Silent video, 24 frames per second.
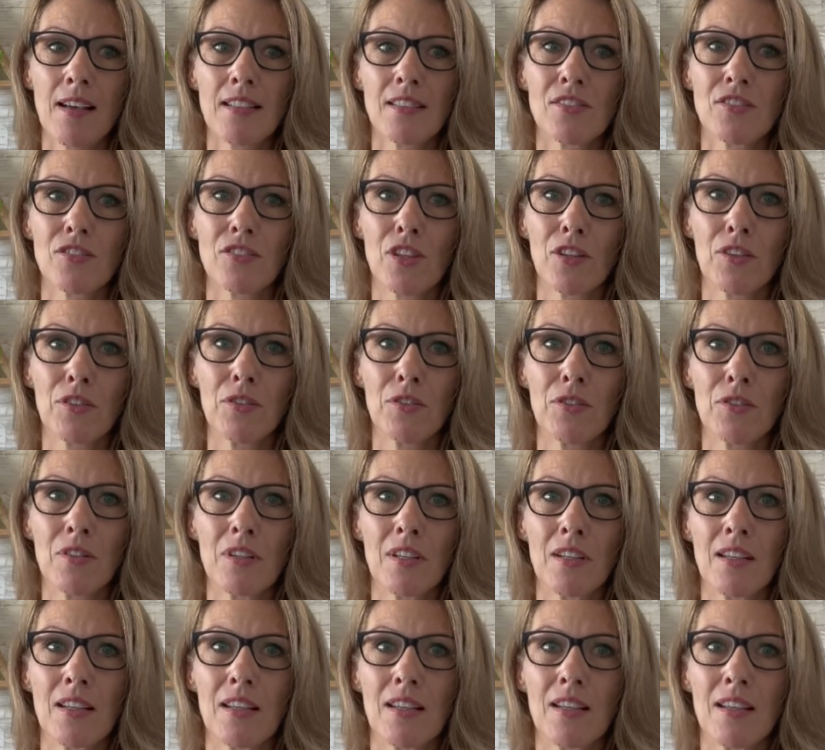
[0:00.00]
So
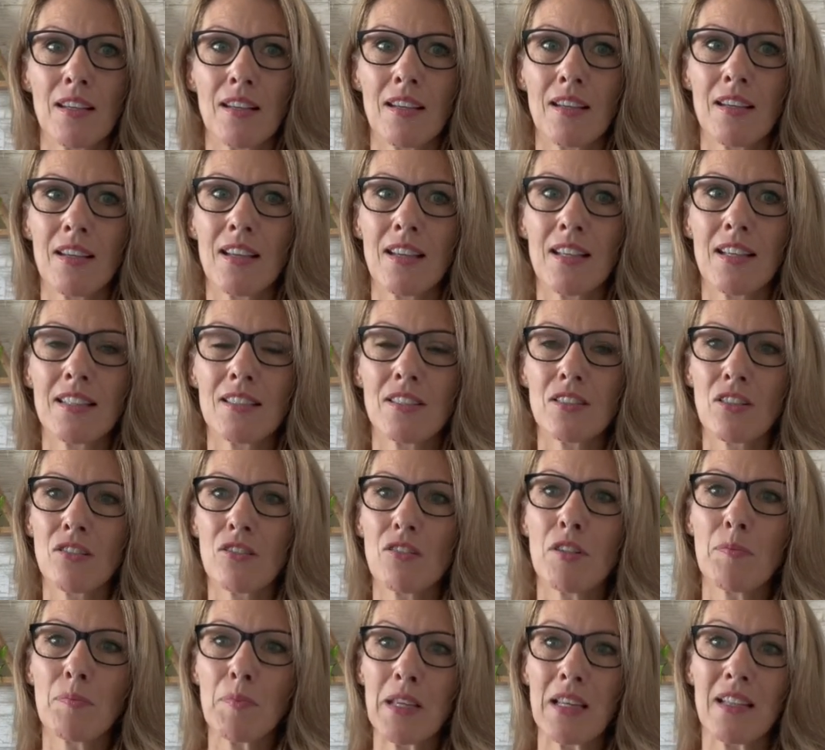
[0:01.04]
it's
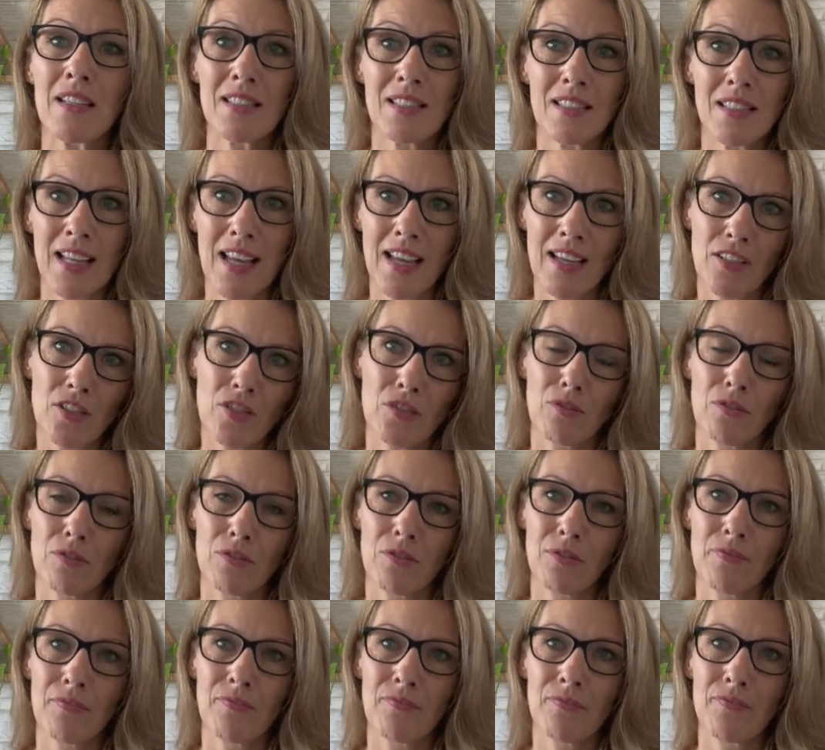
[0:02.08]
got to be contextual.